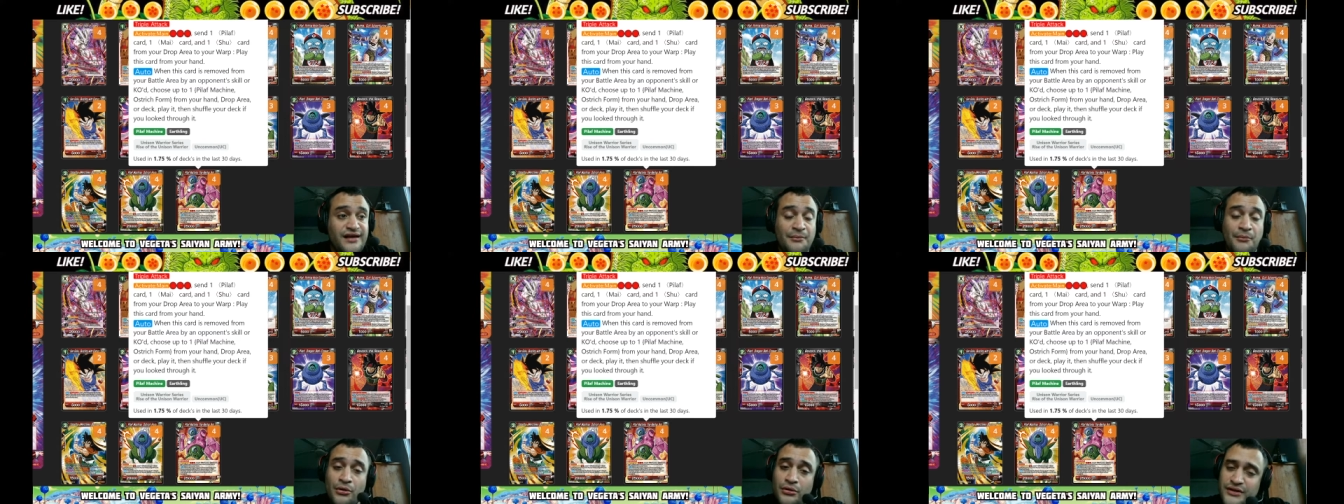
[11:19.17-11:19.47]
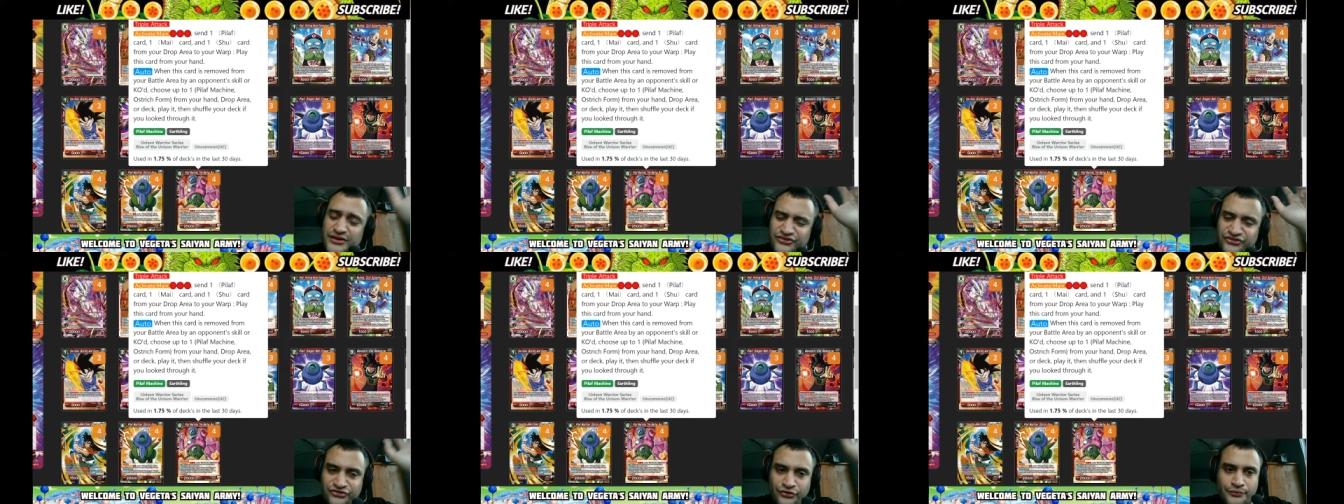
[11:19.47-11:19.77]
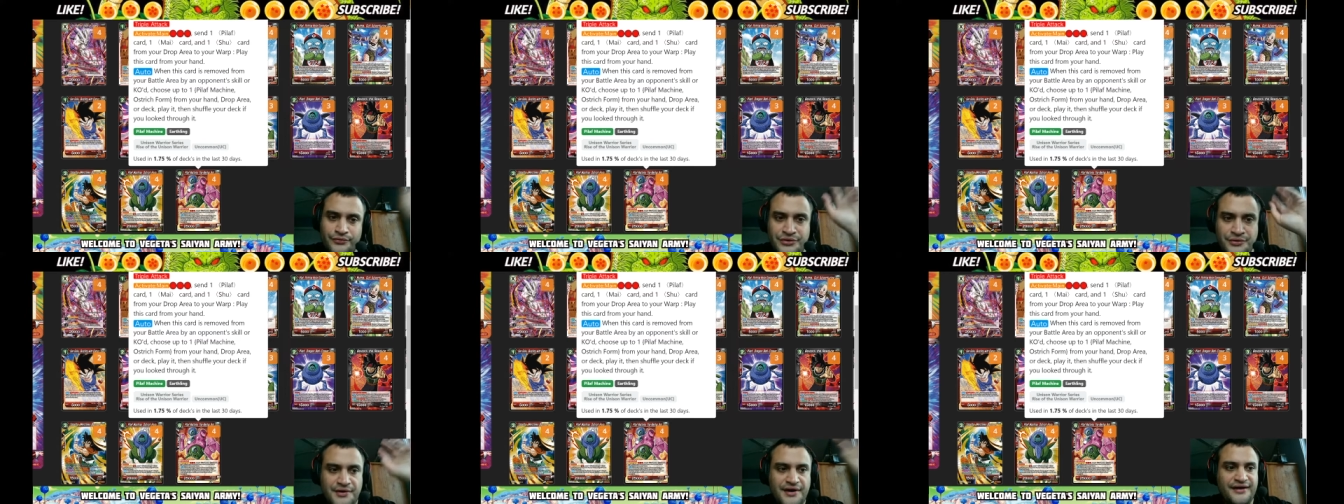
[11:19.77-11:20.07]
I'm only
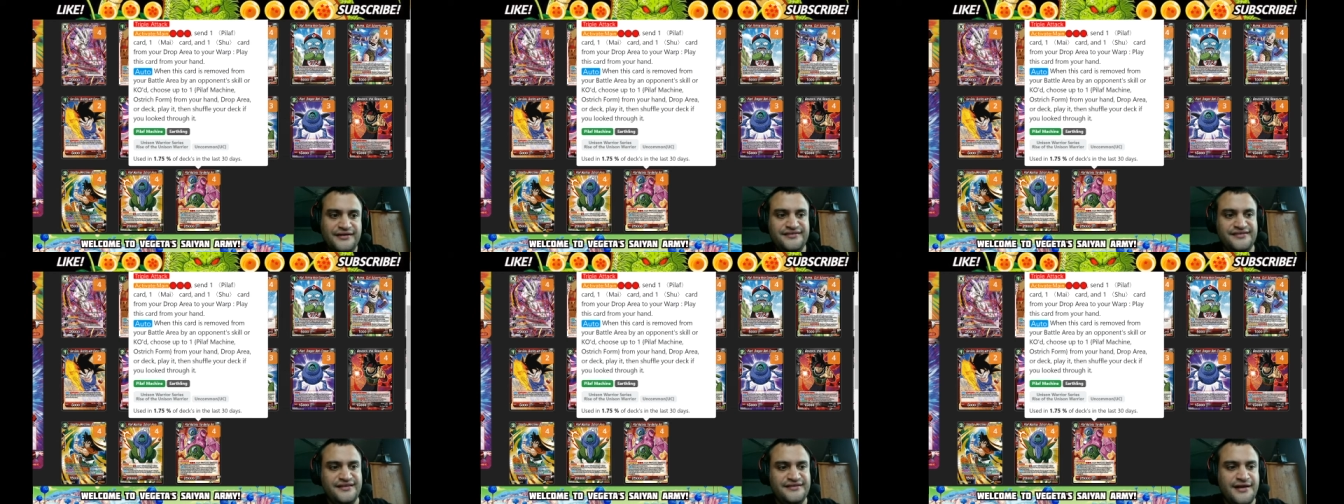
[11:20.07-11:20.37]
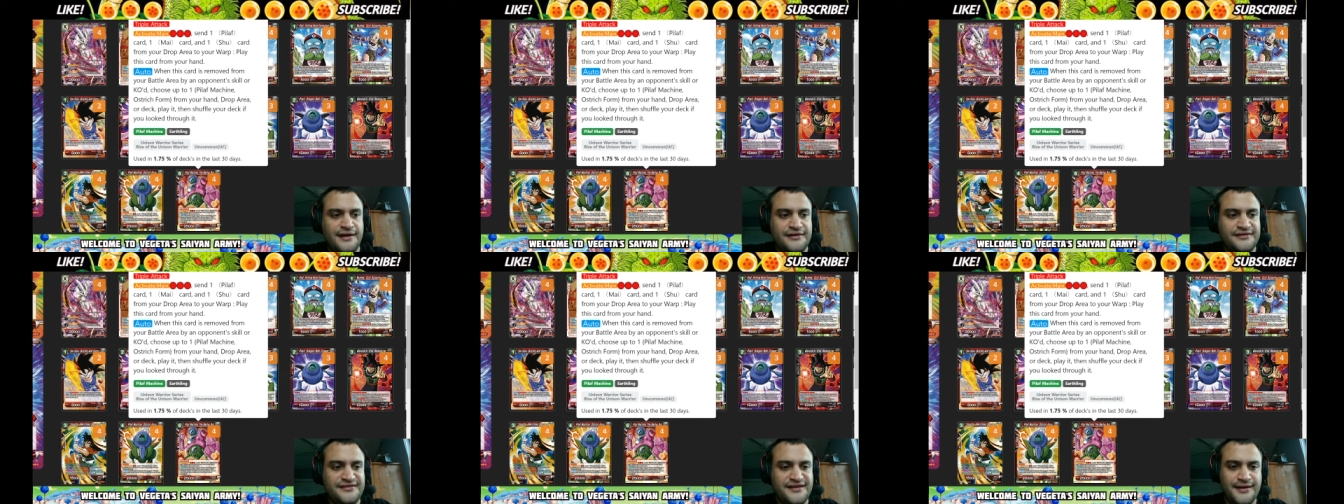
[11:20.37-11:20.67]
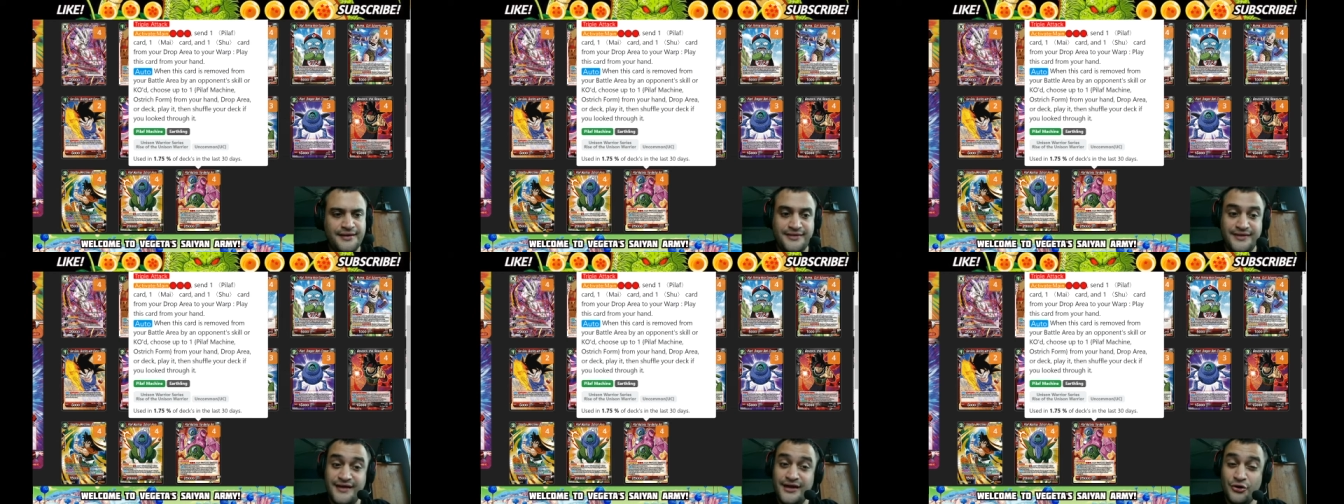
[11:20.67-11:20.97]
showing you guys the decks that
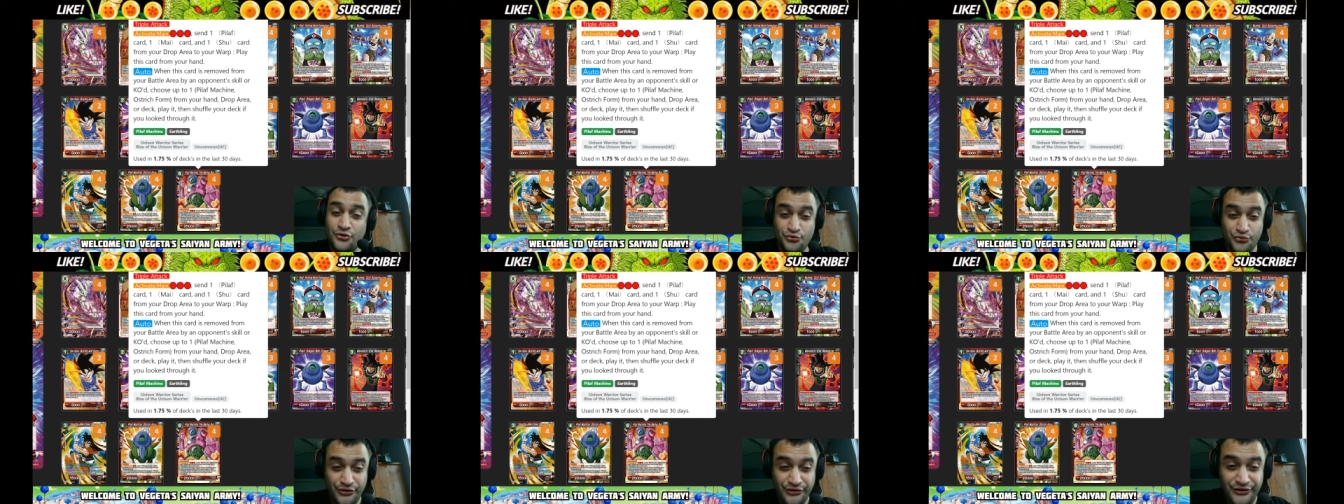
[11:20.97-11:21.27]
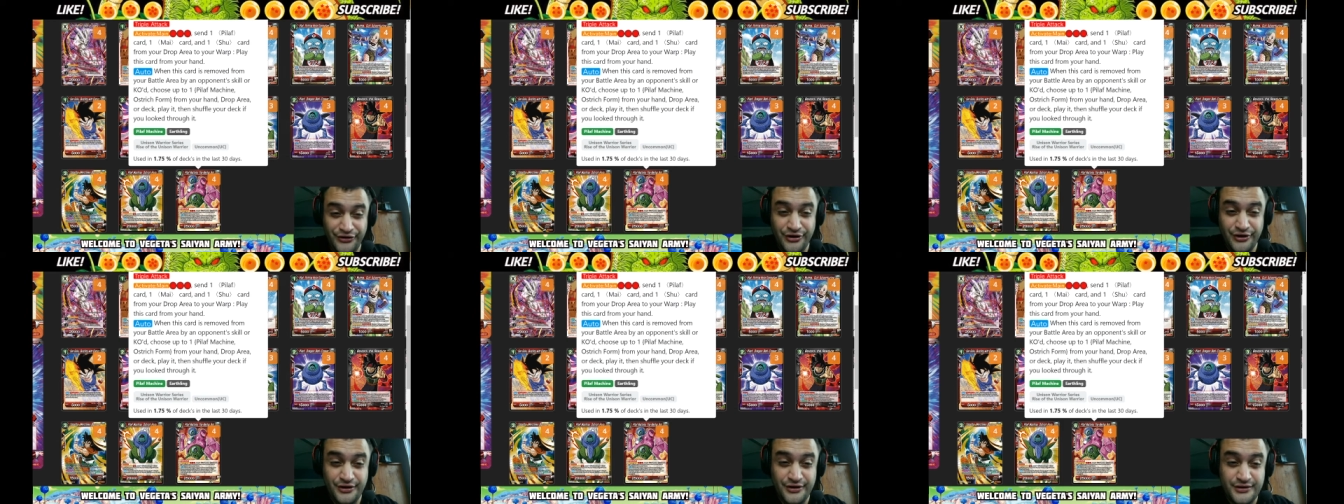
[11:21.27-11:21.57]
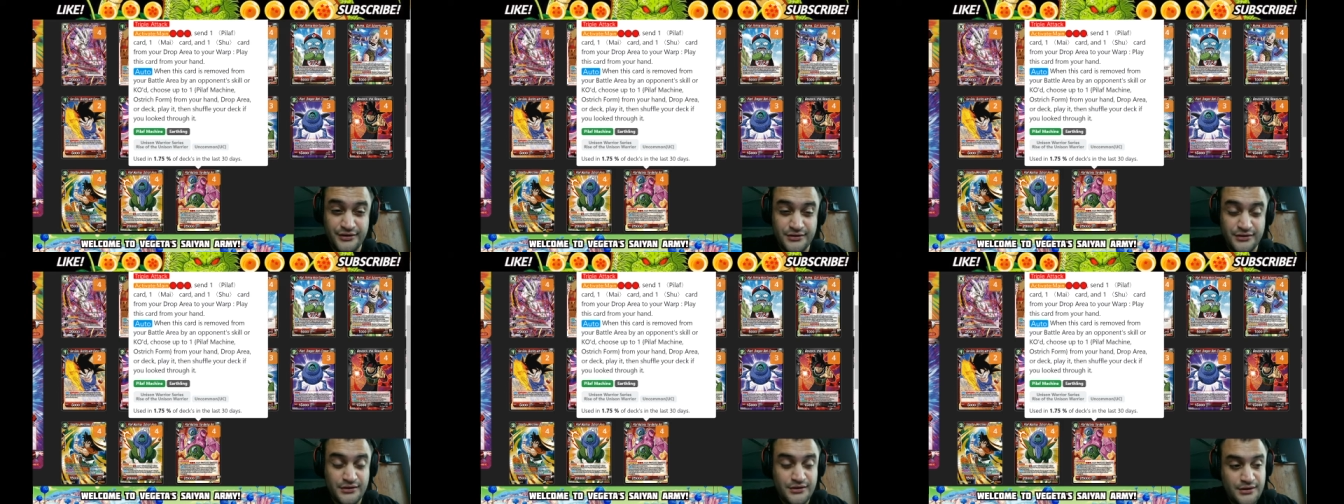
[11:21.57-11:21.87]
I think are really good.